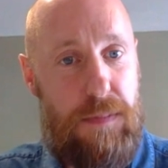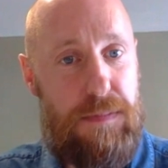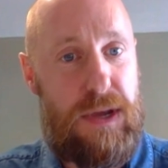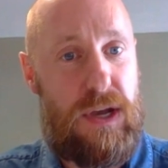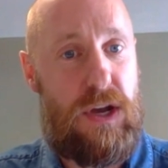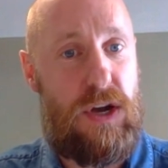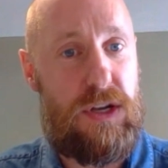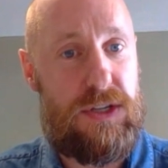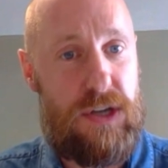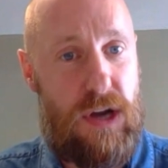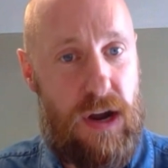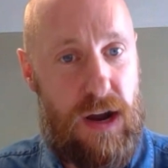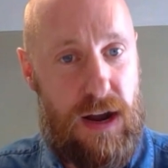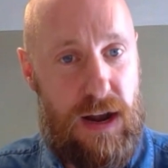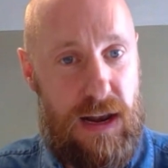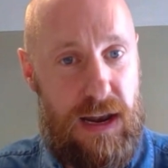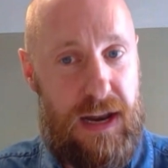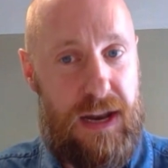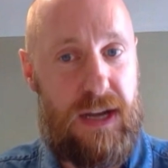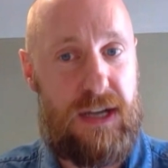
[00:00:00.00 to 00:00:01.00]
Because
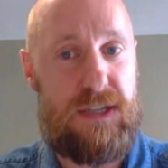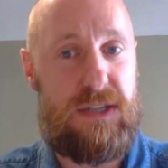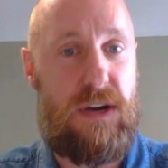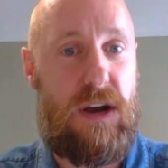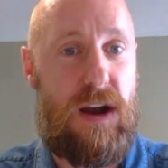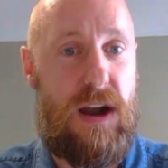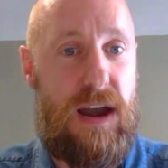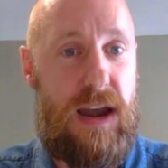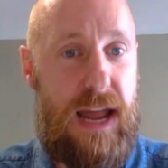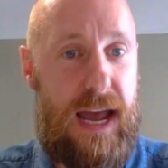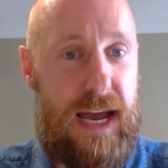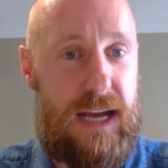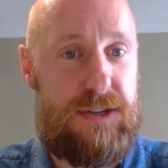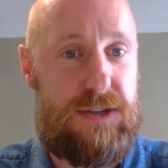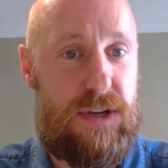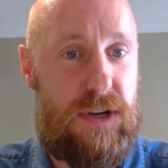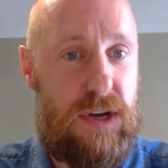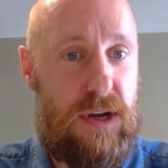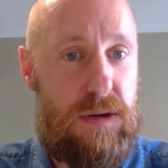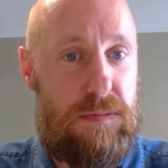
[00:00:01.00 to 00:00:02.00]
our clinics are
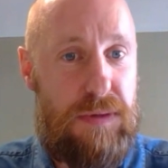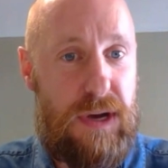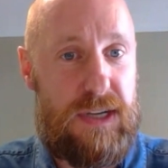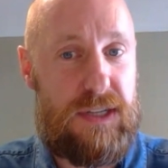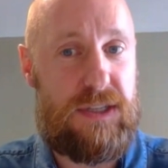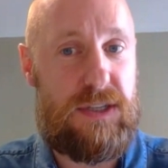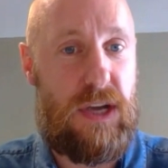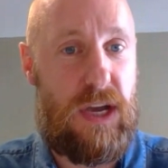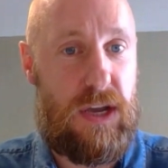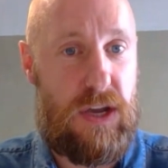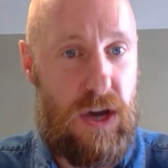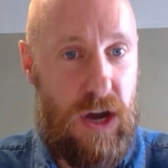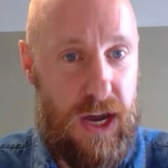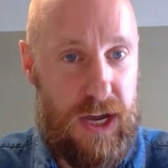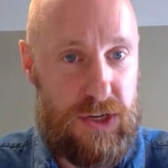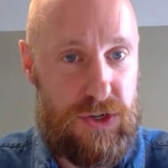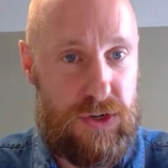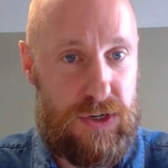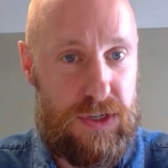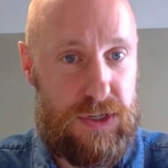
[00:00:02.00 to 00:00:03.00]
led by
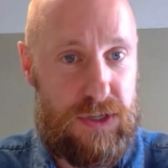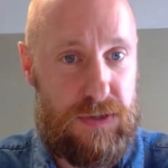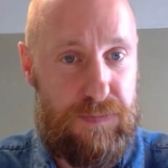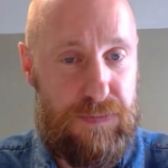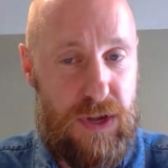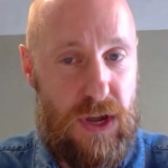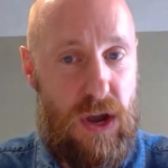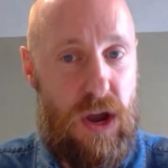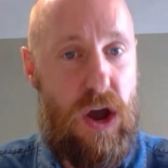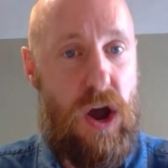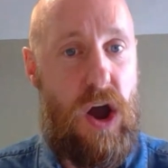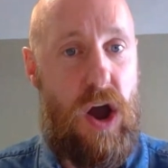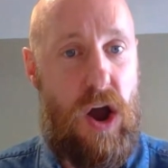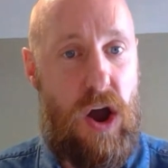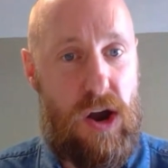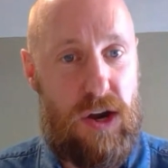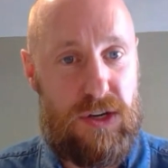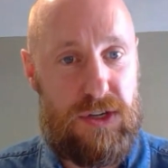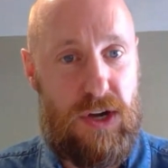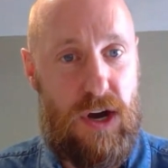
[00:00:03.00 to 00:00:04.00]
psychiatrists,
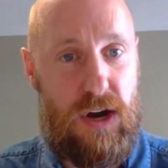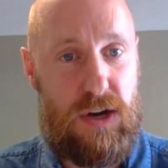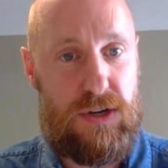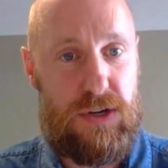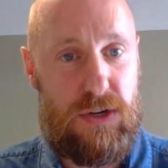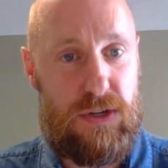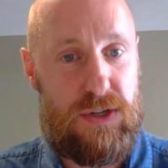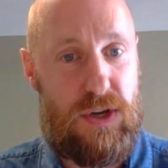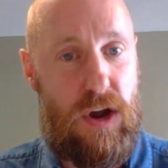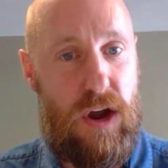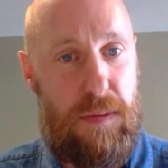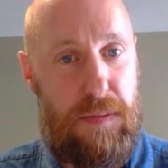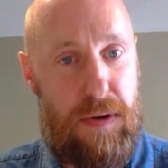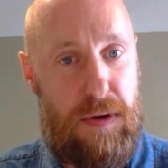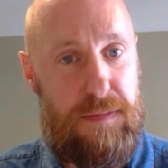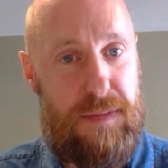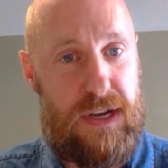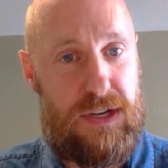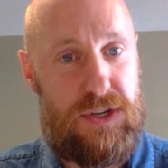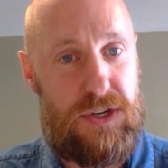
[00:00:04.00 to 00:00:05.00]
our doctors are
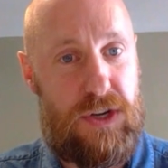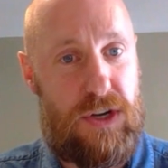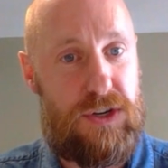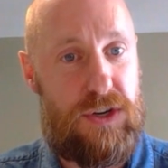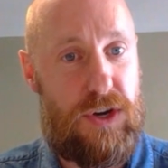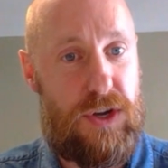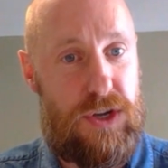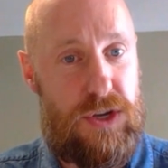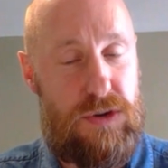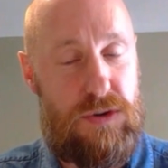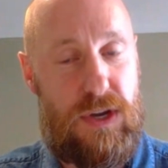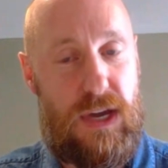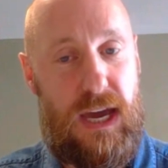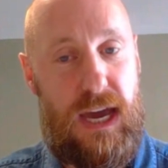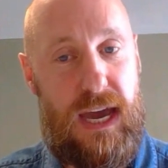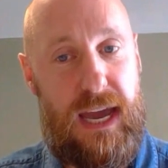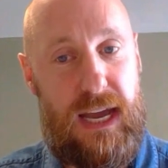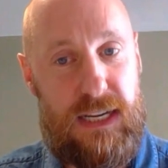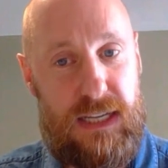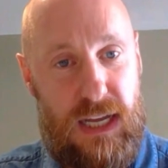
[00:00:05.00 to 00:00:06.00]
permitted under UK
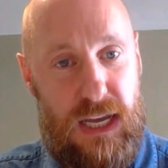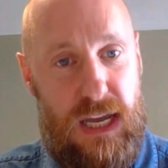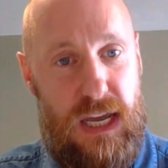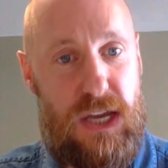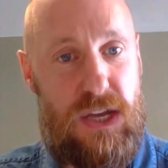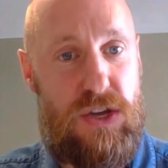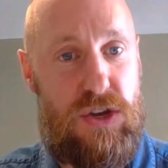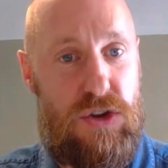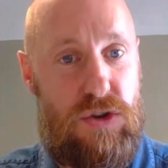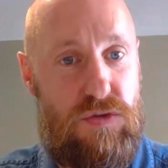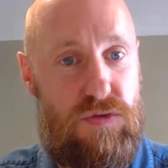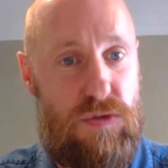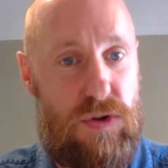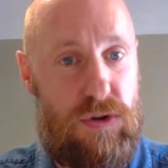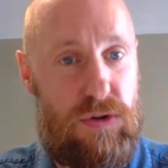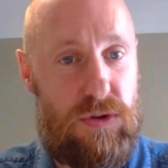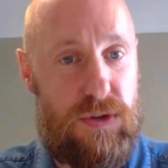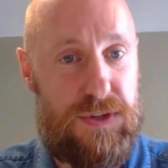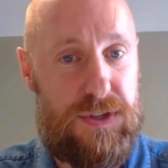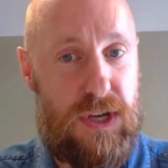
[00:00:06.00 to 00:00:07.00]
and EU
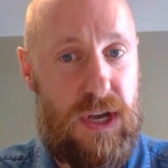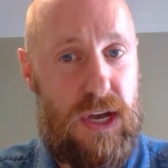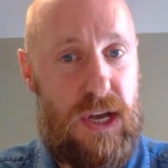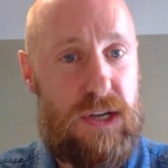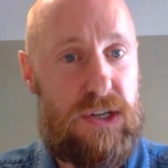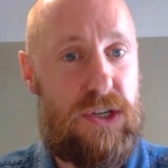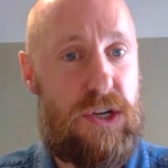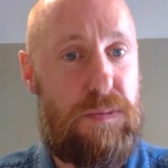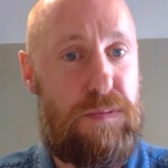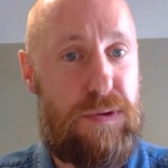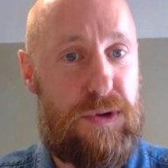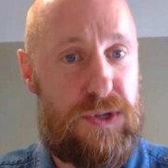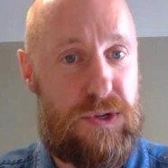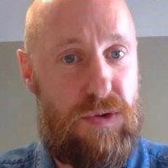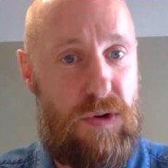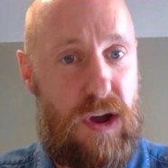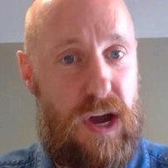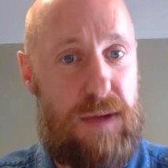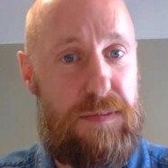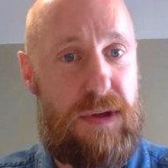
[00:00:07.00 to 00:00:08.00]
rules to
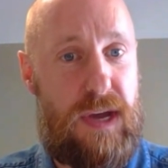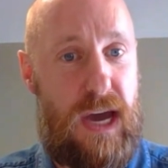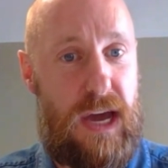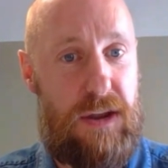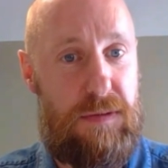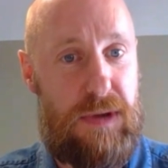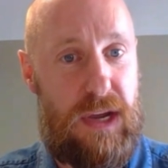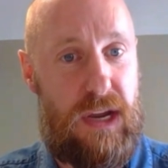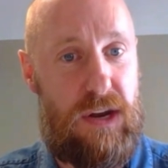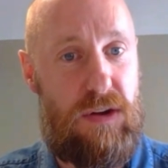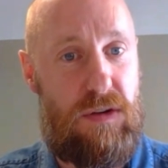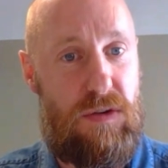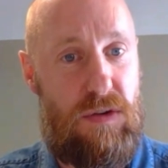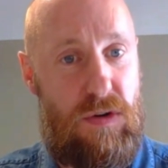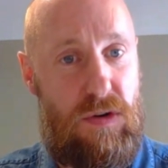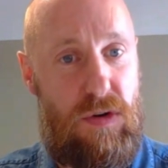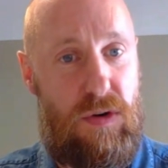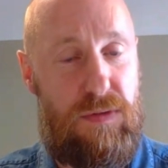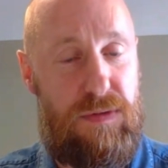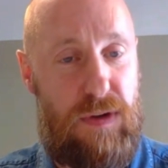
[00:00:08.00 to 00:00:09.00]
prescribe ketamine
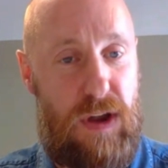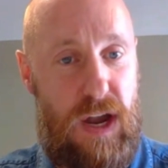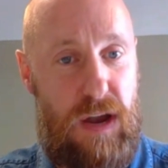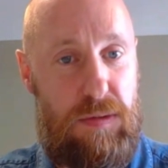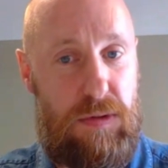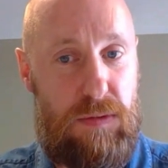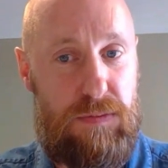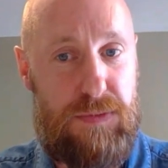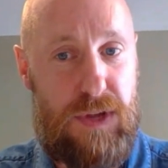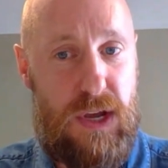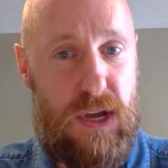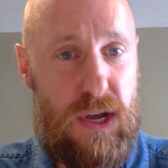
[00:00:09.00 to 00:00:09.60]
off-label.